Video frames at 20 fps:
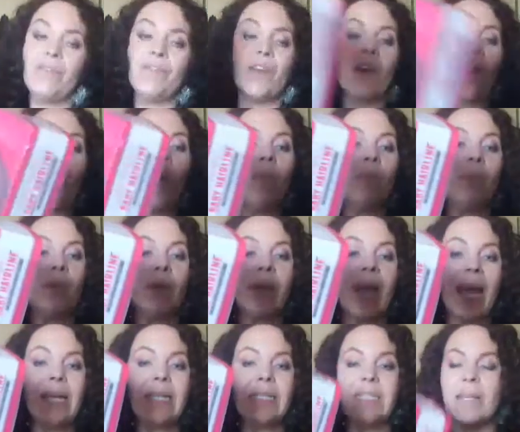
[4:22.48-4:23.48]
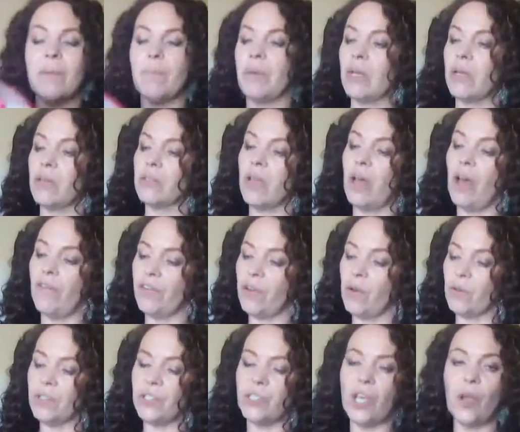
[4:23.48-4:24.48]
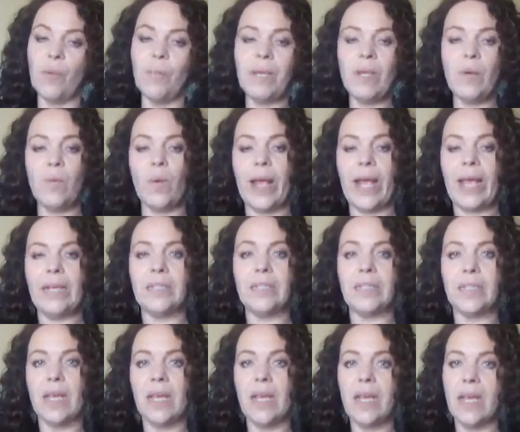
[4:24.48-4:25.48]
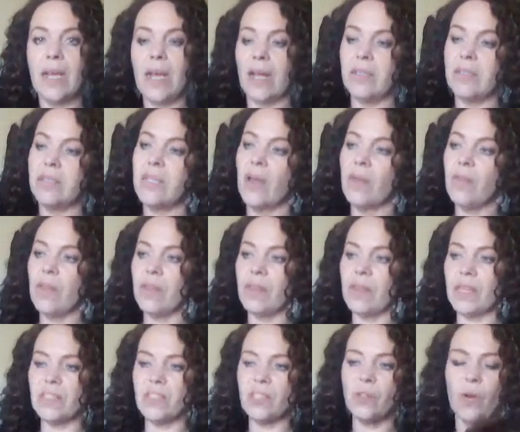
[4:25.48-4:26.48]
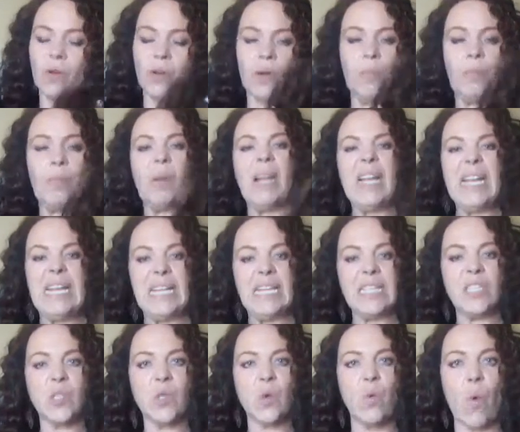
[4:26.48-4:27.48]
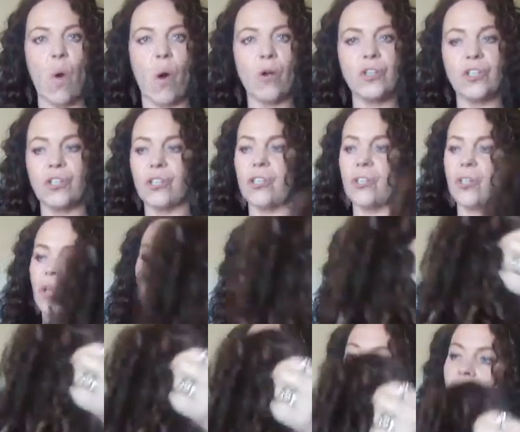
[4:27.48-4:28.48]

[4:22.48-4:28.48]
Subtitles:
leave the cardboard casing, because I've got so many wigs, and so that it's not completely squashed